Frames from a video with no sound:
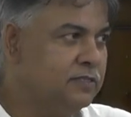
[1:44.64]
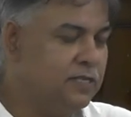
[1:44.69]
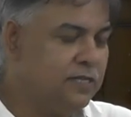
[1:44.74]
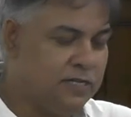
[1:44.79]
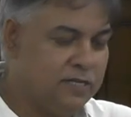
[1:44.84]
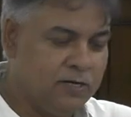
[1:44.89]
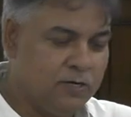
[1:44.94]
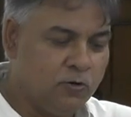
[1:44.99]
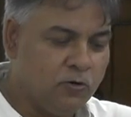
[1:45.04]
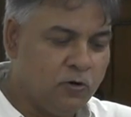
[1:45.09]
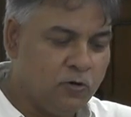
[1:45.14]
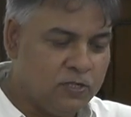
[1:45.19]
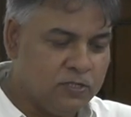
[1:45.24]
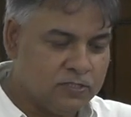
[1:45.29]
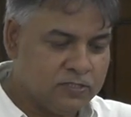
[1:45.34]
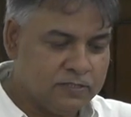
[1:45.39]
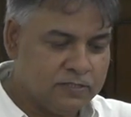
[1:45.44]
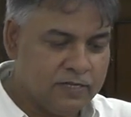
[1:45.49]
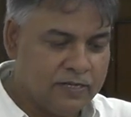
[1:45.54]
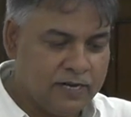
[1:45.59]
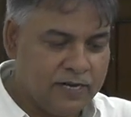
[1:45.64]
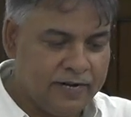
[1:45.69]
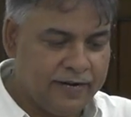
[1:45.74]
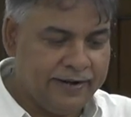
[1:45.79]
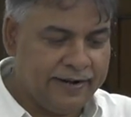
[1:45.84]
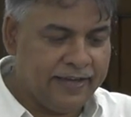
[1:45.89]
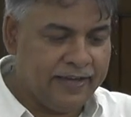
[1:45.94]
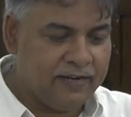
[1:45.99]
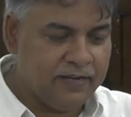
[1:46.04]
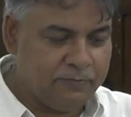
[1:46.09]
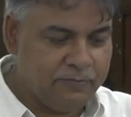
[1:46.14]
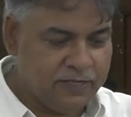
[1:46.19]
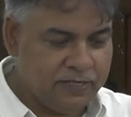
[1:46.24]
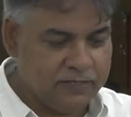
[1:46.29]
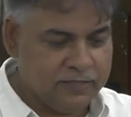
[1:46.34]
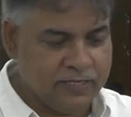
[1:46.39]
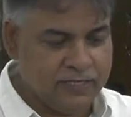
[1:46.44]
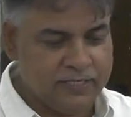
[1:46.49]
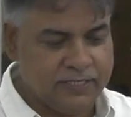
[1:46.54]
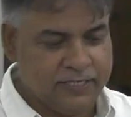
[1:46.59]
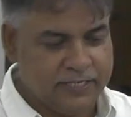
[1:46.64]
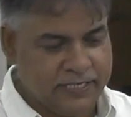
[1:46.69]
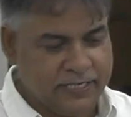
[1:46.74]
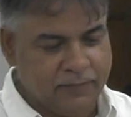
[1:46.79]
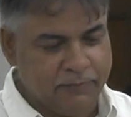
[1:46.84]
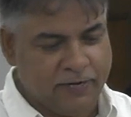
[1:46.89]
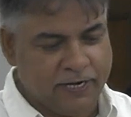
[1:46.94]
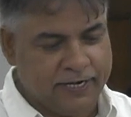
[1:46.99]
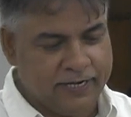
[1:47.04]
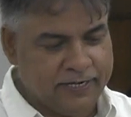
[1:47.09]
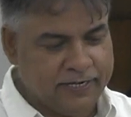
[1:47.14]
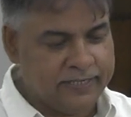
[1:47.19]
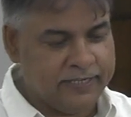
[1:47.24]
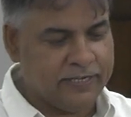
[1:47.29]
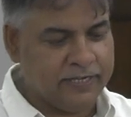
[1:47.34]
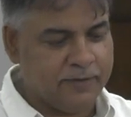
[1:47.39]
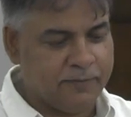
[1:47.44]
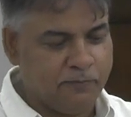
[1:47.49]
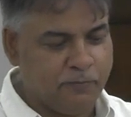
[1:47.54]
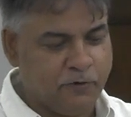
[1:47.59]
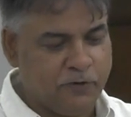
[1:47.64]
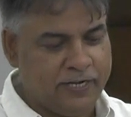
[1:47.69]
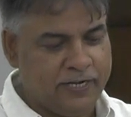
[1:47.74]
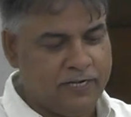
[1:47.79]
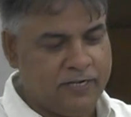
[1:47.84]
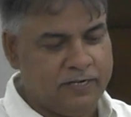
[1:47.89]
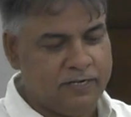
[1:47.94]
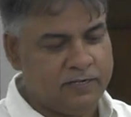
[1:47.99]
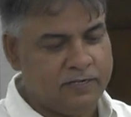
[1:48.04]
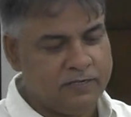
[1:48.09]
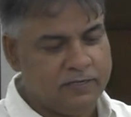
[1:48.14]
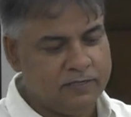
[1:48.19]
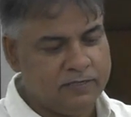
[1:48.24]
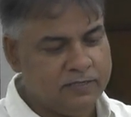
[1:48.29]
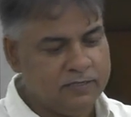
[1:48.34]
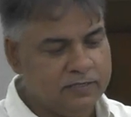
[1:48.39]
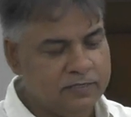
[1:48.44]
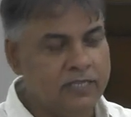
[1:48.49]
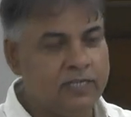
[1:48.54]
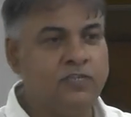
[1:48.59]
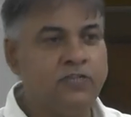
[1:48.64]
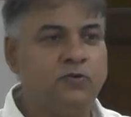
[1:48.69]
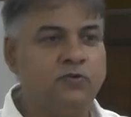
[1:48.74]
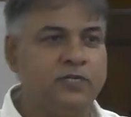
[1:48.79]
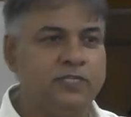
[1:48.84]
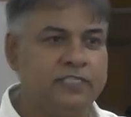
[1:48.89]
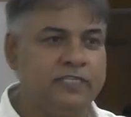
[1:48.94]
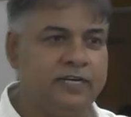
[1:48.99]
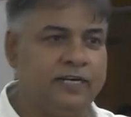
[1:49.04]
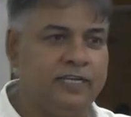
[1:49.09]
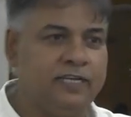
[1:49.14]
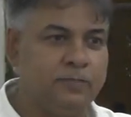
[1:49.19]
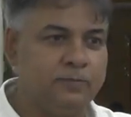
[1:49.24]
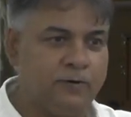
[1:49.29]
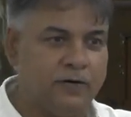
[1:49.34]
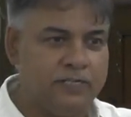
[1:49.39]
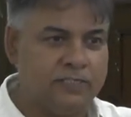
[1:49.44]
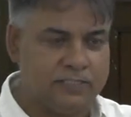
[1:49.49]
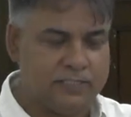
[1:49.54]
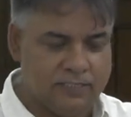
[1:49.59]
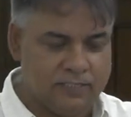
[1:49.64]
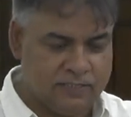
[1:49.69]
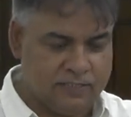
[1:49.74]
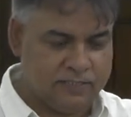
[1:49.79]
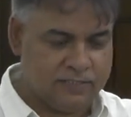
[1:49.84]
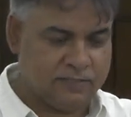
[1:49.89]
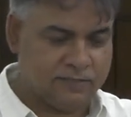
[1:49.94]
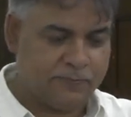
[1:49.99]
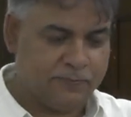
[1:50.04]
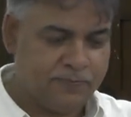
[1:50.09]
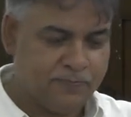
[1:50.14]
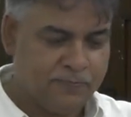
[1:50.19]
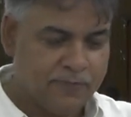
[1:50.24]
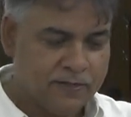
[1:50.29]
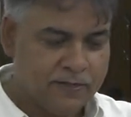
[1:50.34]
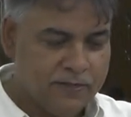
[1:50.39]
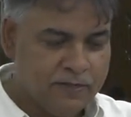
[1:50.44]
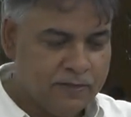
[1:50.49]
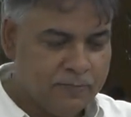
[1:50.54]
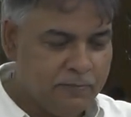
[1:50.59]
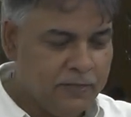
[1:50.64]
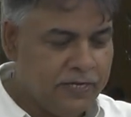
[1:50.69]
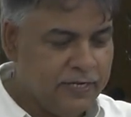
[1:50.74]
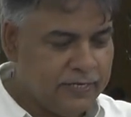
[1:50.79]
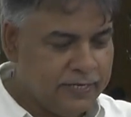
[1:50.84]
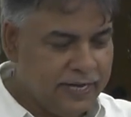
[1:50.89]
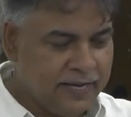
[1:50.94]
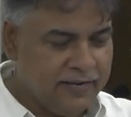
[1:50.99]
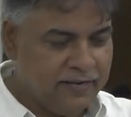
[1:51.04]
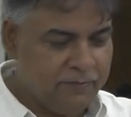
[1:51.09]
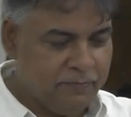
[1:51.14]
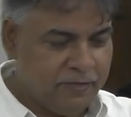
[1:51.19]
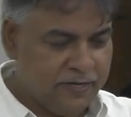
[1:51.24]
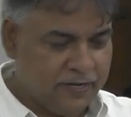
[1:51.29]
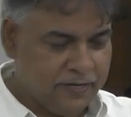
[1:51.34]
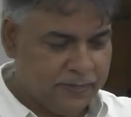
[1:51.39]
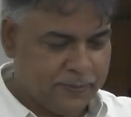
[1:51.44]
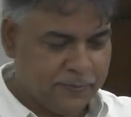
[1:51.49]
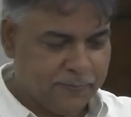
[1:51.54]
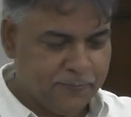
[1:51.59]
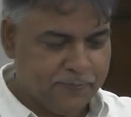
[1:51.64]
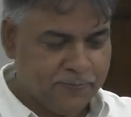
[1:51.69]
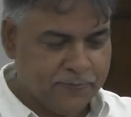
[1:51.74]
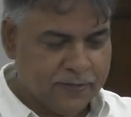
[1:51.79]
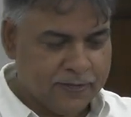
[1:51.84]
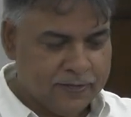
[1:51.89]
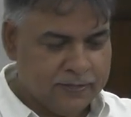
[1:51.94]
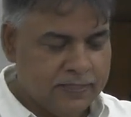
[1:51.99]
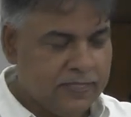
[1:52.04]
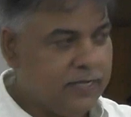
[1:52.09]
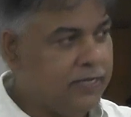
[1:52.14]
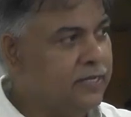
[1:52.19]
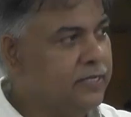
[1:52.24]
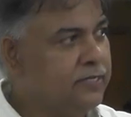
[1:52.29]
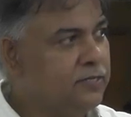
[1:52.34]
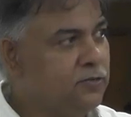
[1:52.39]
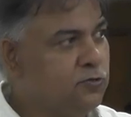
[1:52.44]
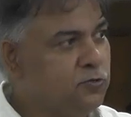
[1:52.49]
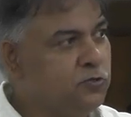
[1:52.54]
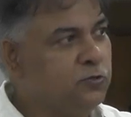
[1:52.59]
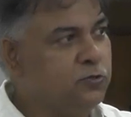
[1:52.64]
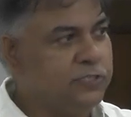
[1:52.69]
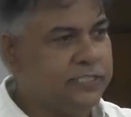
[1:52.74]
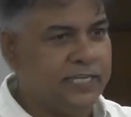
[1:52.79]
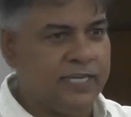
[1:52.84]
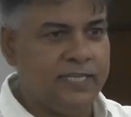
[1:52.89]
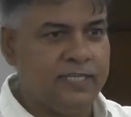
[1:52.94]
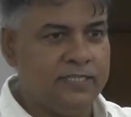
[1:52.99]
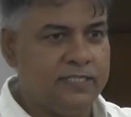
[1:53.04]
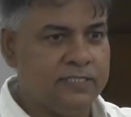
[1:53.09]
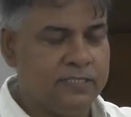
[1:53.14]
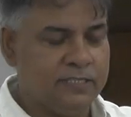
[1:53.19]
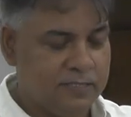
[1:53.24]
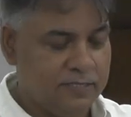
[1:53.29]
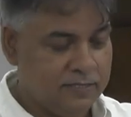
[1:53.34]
The roles are dynamic. There is a d by dt component in universities functions. Being dynamic, they do change